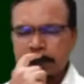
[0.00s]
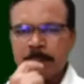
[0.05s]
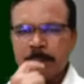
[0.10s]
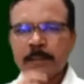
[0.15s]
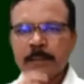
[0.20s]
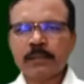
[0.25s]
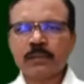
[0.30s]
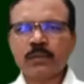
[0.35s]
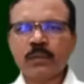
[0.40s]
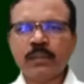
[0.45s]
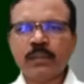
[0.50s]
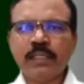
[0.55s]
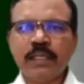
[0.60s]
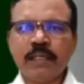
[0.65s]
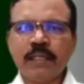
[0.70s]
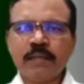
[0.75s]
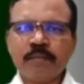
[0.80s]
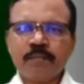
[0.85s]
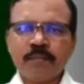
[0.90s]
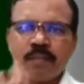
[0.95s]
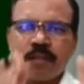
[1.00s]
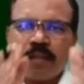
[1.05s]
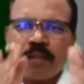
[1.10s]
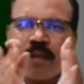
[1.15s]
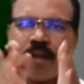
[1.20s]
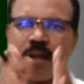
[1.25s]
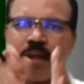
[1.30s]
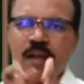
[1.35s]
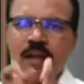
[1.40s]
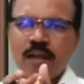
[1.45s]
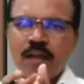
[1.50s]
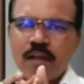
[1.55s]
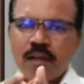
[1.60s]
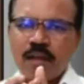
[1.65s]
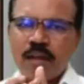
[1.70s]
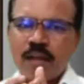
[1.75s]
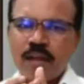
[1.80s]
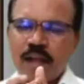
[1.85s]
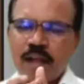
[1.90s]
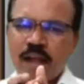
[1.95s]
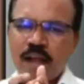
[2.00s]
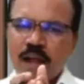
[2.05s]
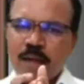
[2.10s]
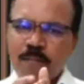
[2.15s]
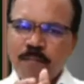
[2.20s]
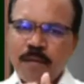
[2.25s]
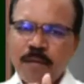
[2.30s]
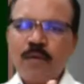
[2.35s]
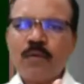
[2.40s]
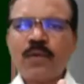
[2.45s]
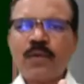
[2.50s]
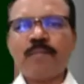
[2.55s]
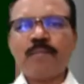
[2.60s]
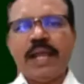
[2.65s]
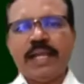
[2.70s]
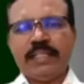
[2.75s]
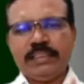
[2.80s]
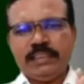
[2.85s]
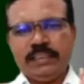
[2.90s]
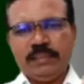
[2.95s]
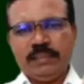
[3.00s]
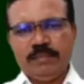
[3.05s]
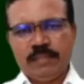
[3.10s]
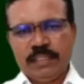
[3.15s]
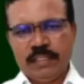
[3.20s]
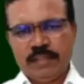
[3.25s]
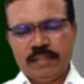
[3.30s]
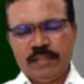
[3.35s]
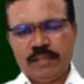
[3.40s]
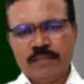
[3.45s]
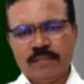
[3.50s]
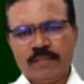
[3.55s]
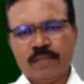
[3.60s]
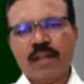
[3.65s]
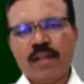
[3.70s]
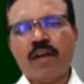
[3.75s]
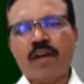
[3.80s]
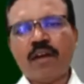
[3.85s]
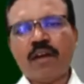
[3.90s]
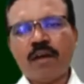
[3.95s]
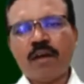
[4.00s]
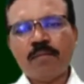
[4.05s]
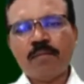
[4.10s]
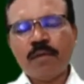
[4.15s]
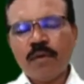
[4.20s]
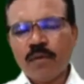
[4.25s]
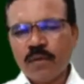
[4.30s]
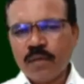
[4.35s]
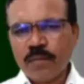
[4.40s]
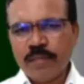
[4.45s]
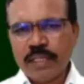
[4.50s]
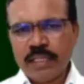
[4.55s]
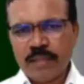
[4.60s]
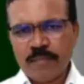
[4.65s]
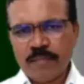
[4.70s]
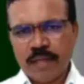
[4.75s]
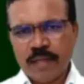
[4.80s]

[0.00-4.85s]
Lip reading: So here about maxima or about minima,